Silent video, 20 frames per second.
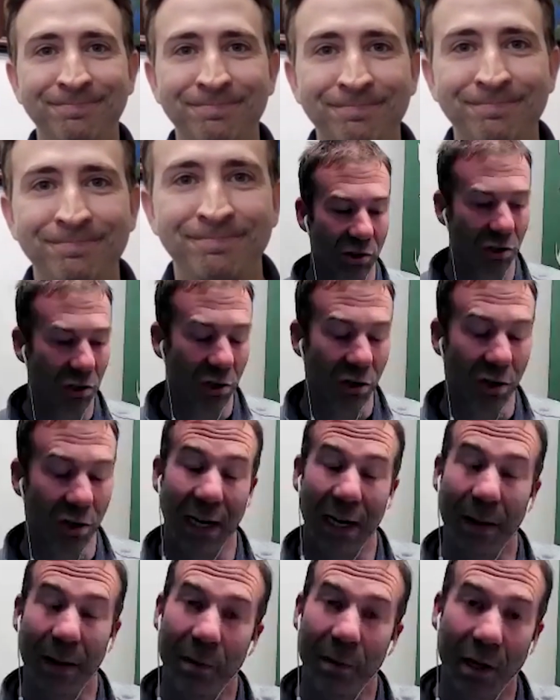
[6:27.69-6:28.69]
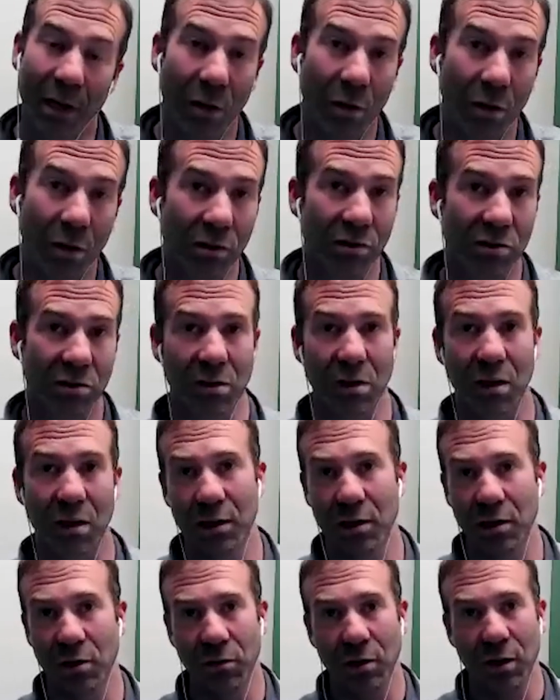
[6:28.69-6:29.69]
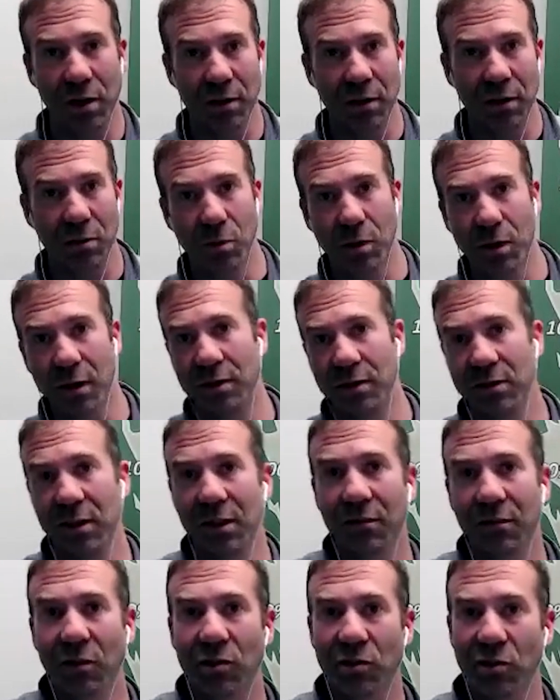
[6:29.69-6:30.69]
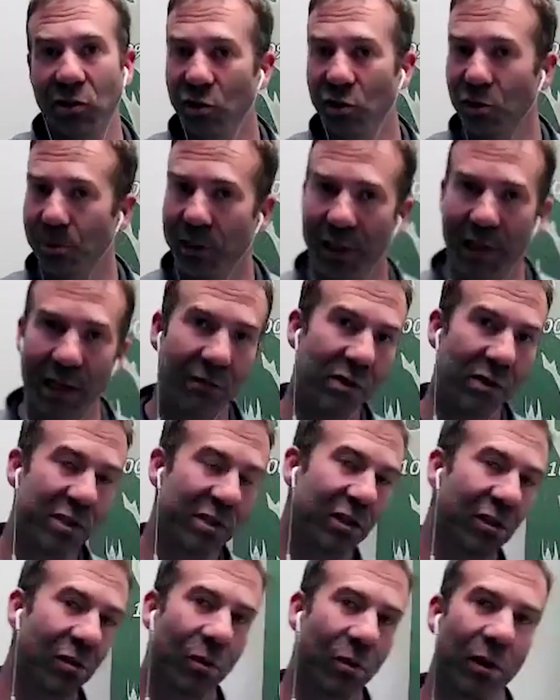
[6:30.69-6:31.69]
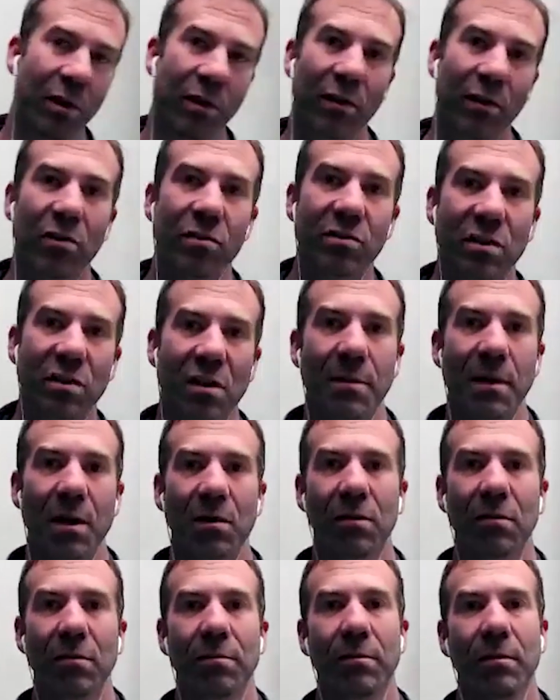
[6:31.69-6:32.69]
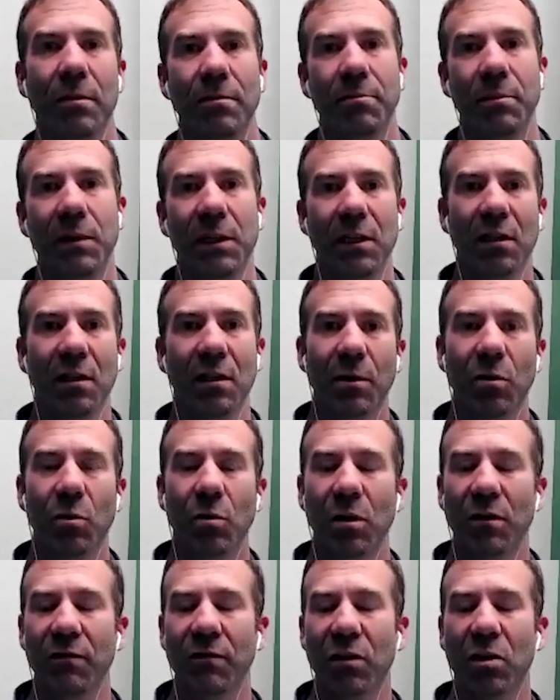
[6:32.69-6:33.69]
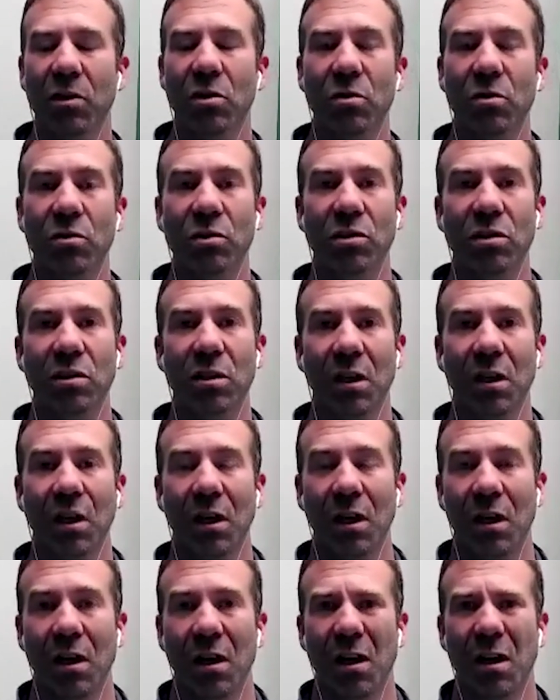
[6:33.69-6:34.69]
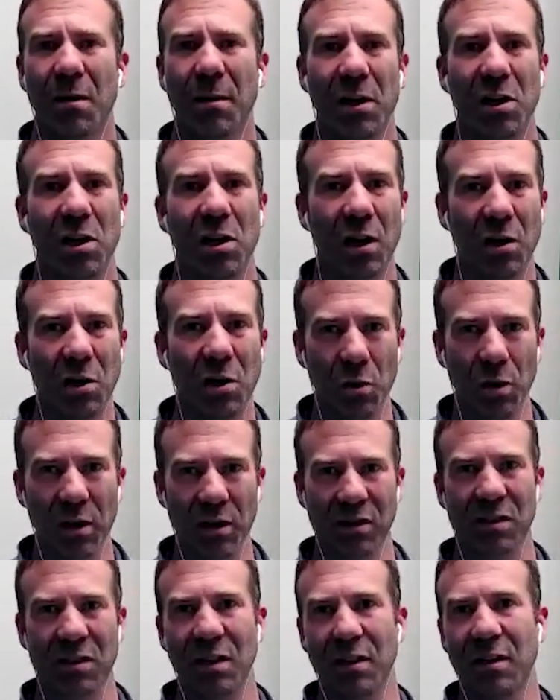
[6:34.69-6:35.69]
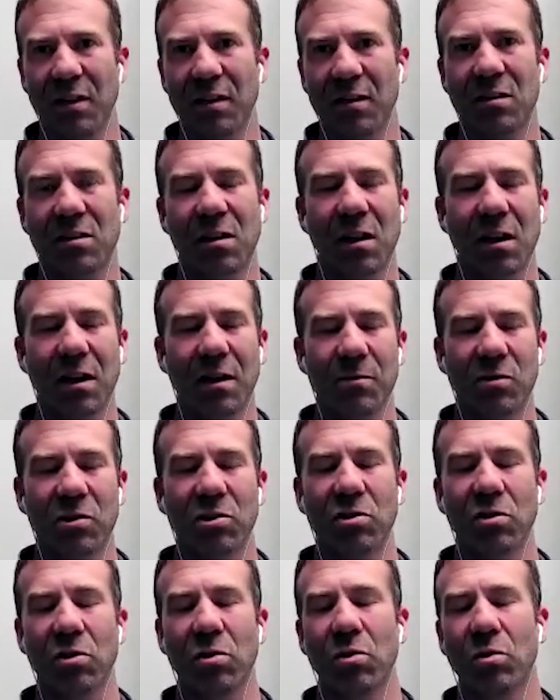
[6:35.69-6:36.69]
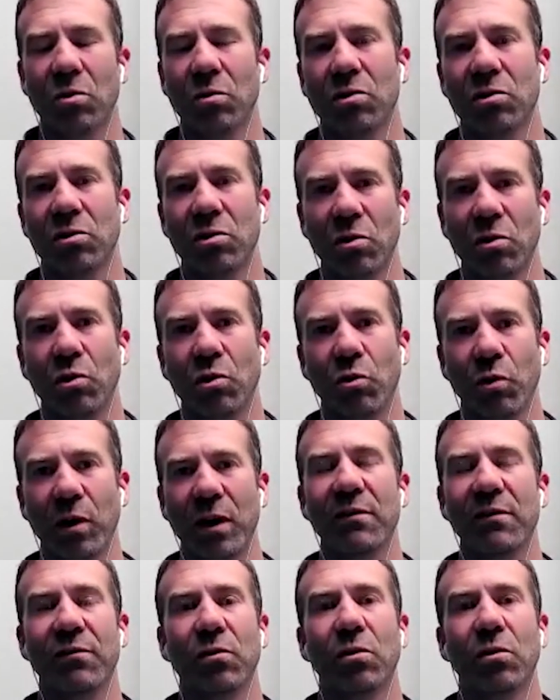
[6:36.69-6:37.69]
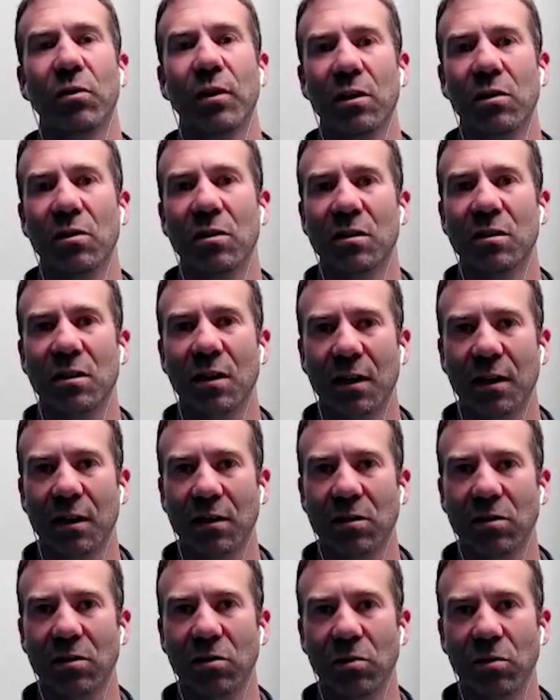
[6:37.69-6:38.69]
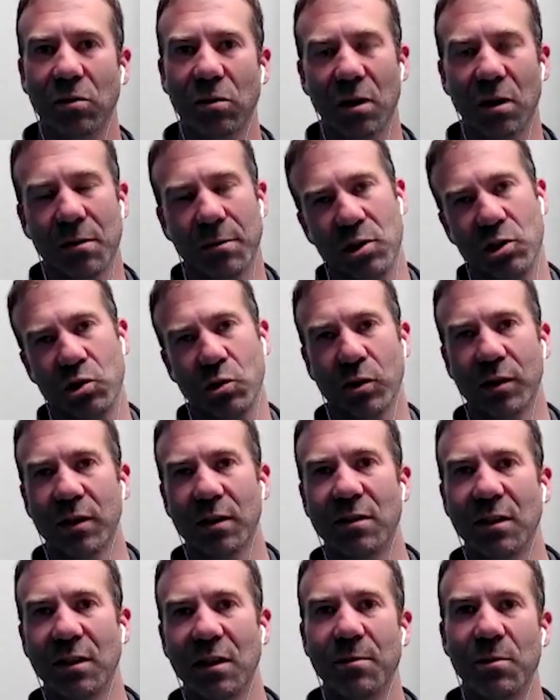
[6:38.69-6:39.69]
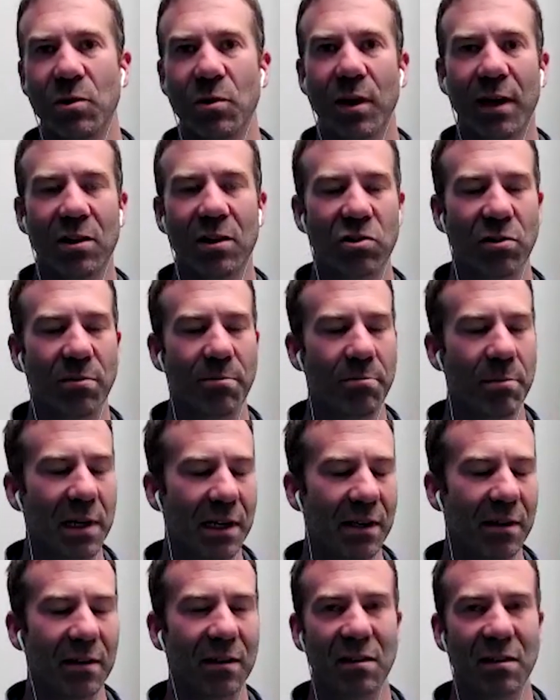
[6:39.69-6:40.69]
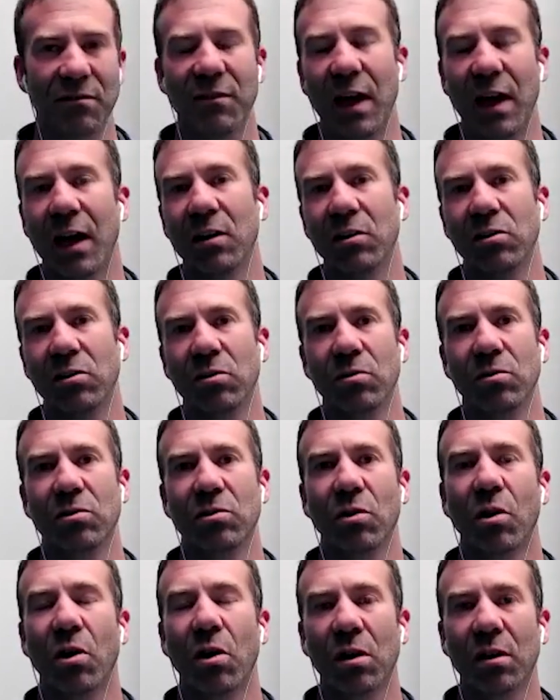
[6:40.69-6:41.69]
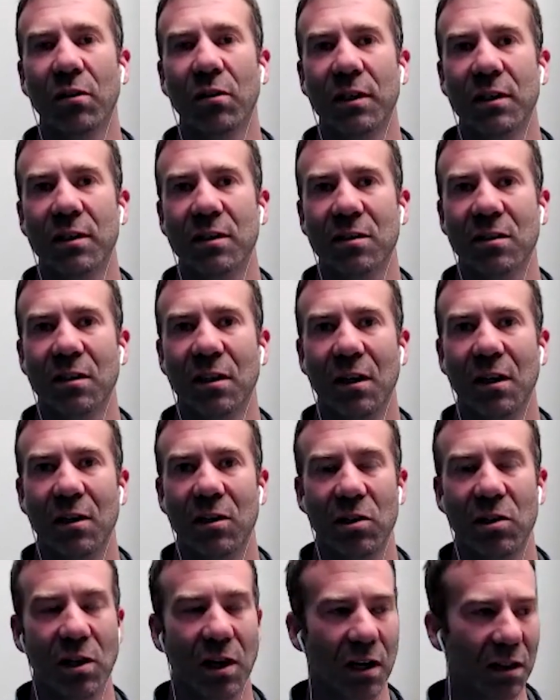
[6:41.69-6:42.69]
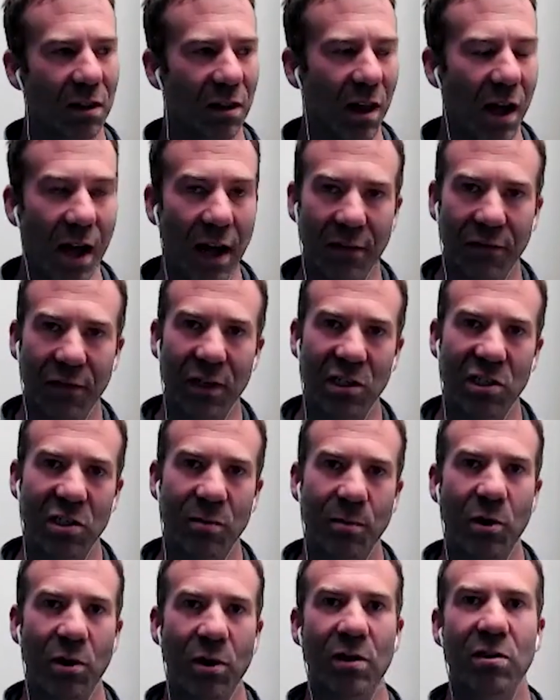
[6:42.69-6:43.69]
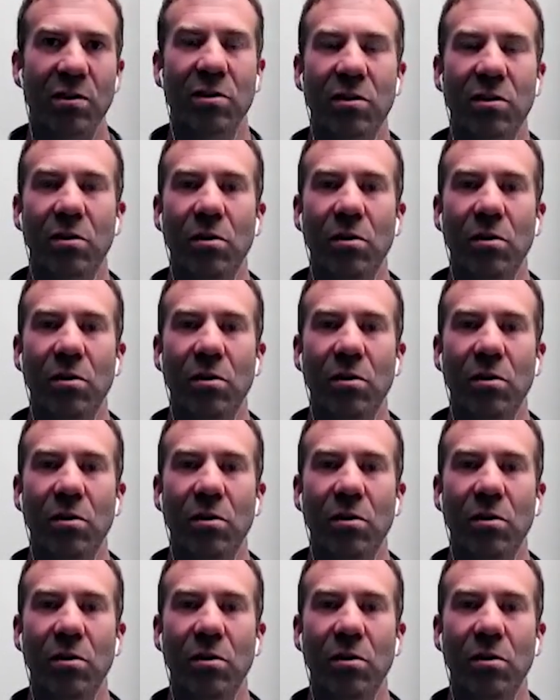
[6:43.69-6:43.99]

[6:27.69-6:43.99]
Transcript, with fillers: And we're starting our happy hours. Scott, you're running the one in Denver, so you'll be at every single one of those. Come out and meet him at one of those. Well, I, I do want to say this, Scott. I'm so, so grateful that you decided to come and join the team. You add tremendous value to all of us. You've got a lot of experience.